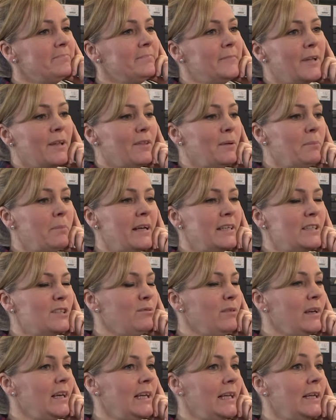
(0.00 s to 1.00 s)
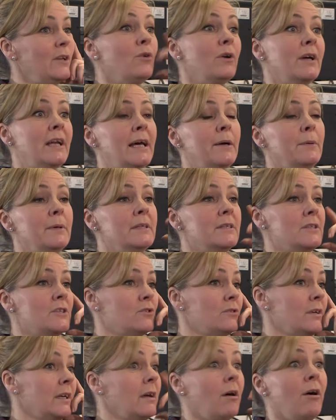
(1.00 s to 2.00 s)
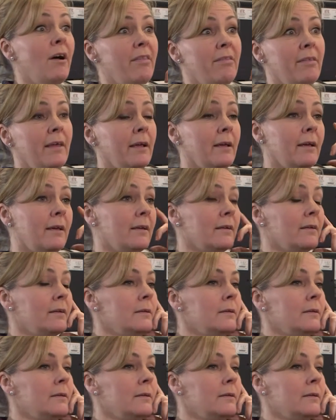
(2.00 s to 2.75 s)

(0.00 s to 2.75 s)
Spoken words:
Nothing better really, not in our industry, I think.